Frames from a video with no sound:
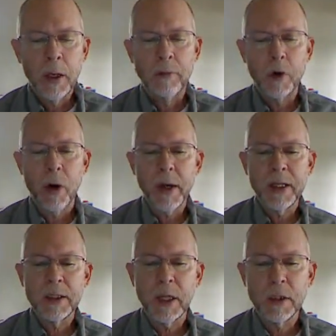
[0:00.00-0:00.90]
If you are
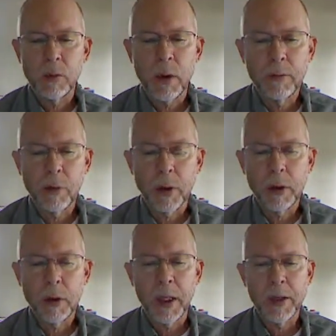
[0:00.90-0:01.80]
in section
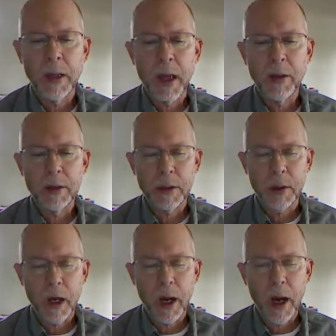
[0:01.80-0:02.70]
142, that is
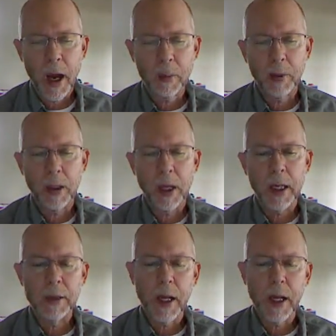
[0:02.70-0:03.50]
a hybrid class,